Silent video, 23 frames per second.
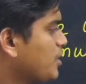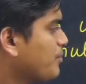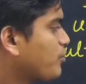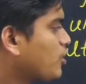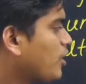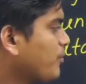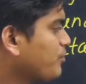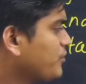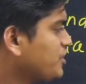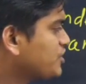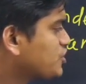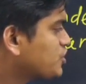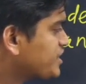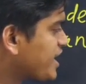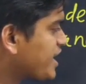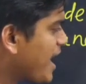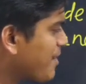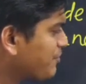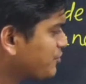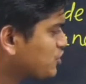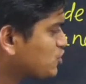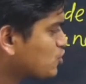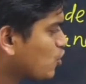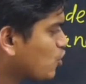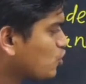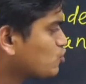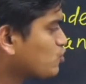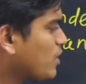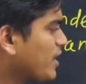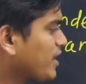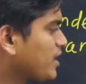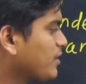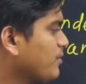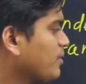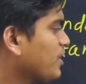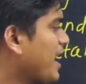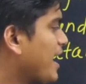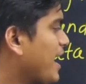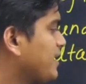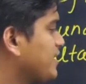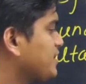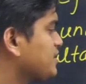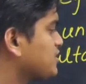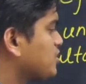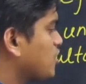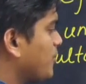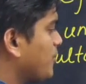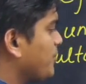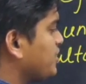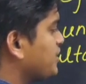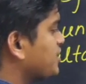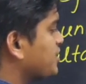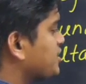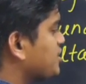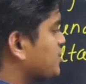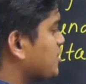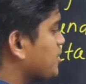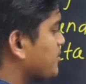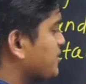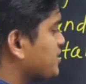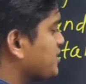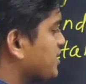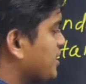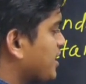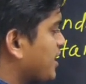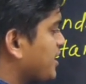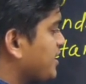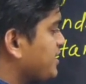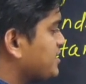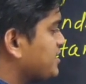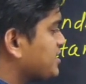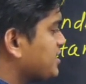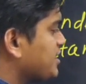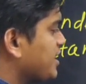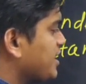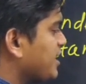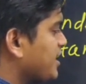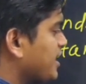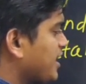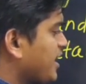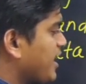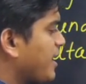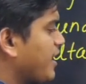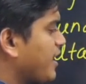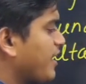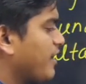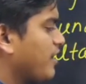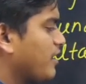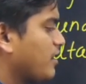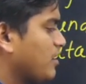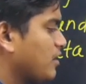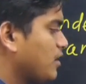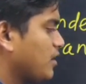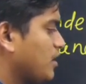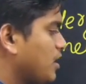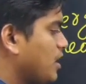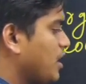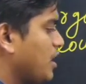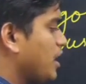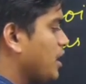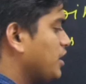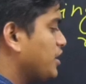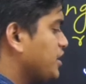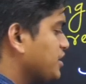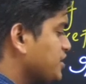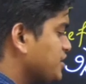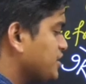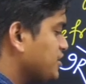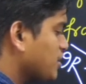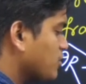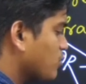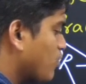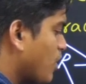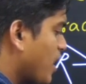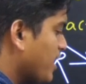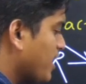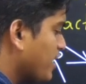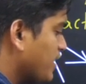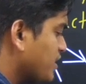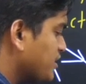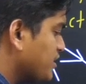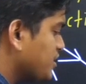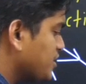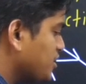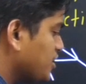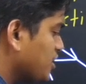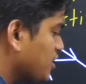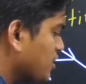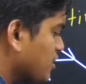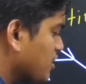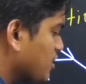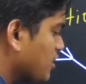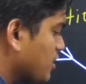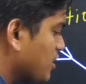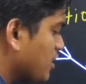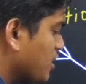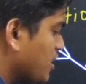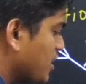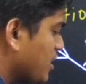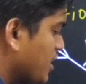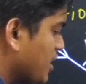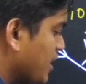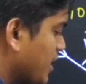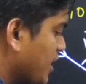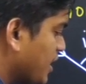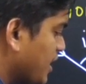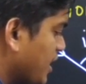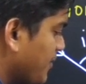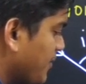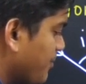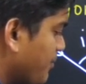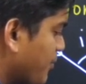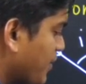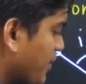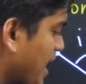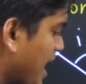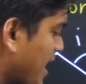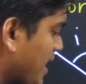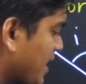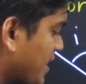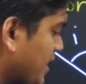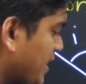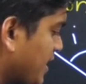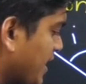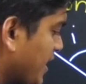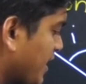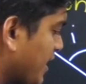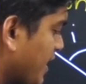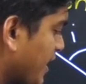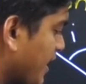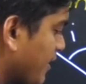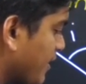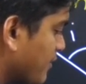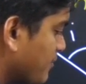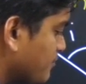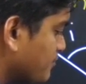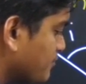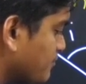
From the same source, whatever light is coming, this is your basically incident ray. This is your what? This is your refracted ray.